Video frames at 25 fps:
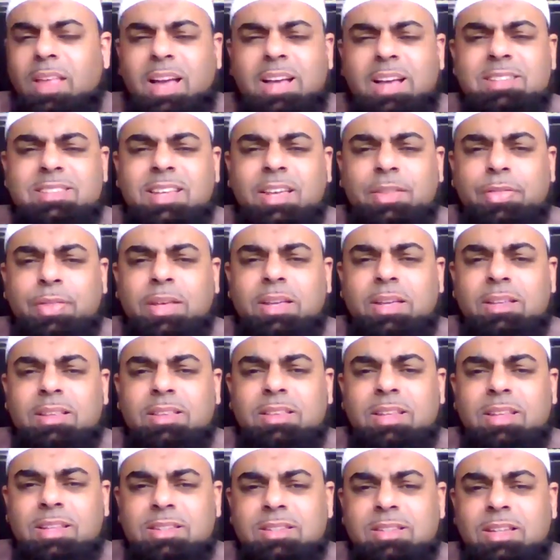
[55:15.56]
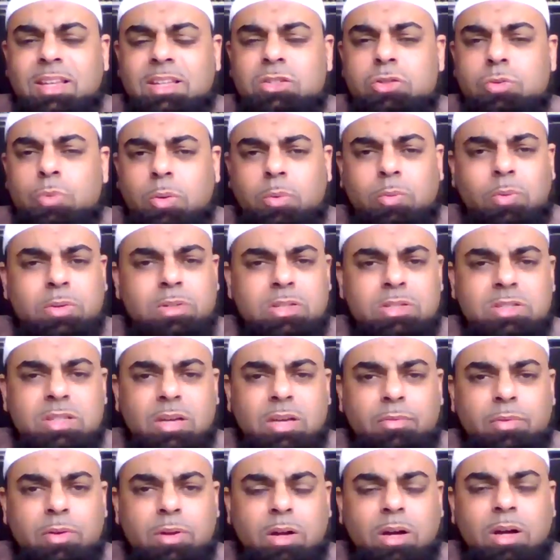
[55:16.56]
I'd say I think ne- next week we'll just
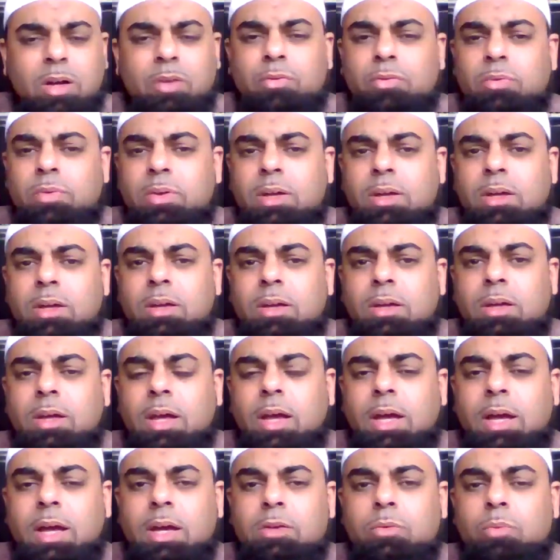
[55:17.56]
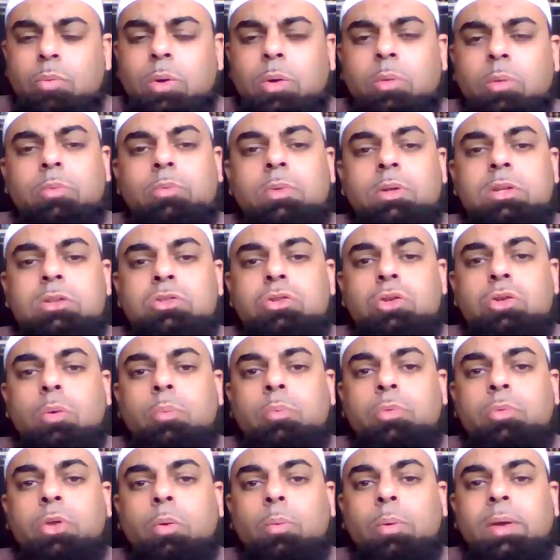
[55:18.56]
give it off and we'll
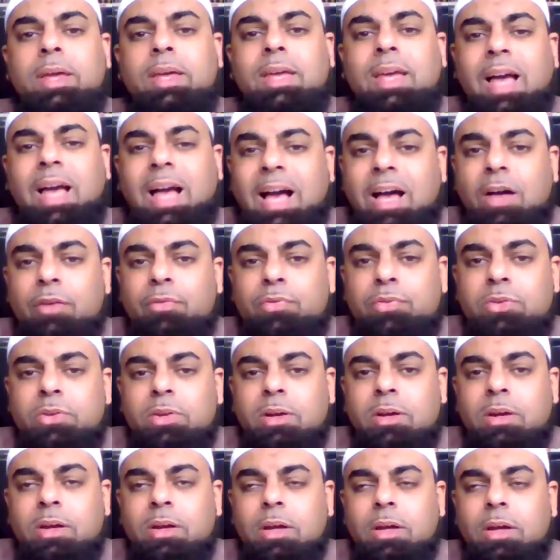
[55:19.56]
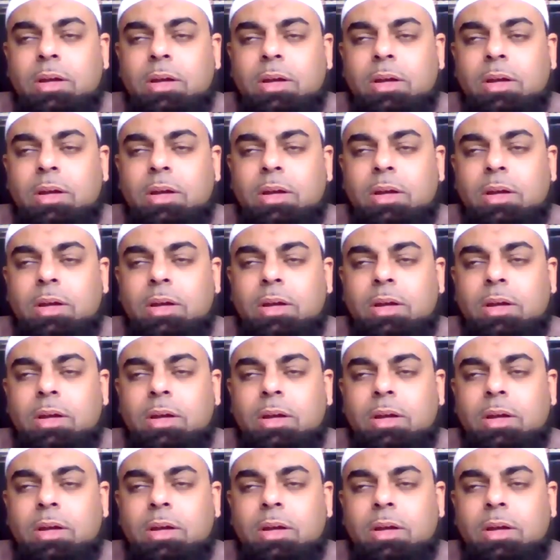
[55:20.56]
resume the week after.